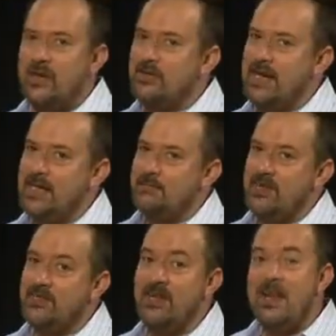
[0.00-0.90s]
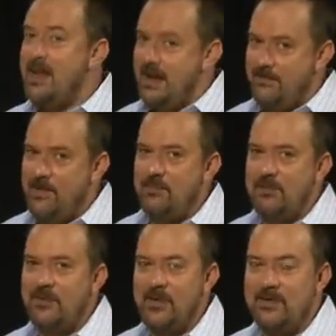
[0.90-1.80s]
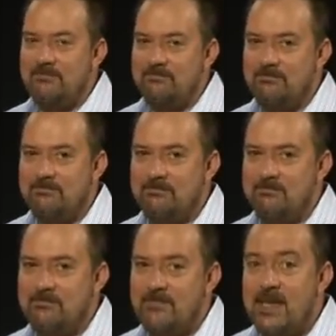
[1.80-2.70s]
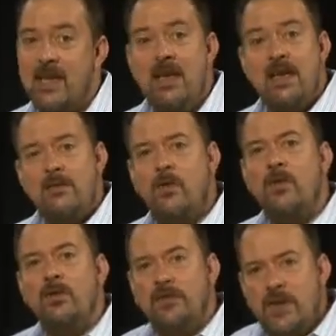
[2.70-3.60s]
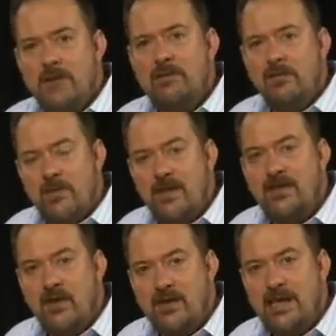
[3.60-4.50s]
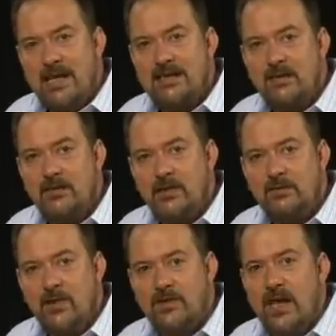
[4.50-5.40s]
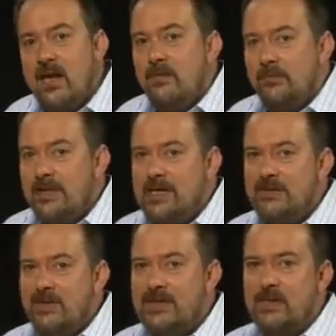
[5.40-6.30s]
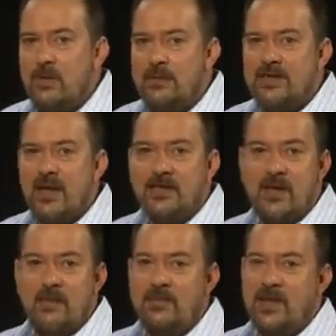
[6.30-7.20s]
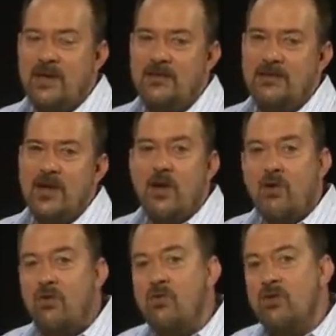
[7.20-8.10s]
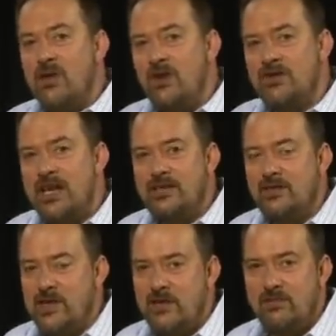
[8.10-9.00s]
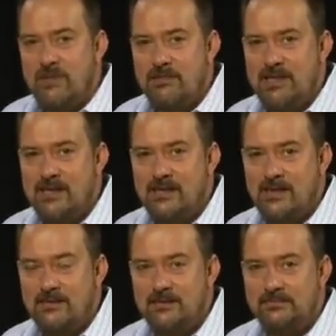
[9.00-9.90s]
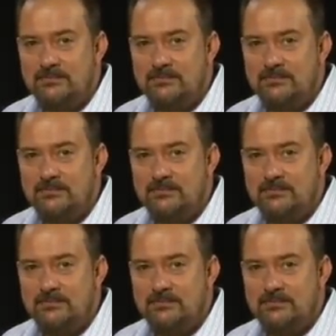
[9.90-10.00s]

load calibration if you prefer. For further information on the Agilent FieldFox, please visit the website shown below or contact your local representative.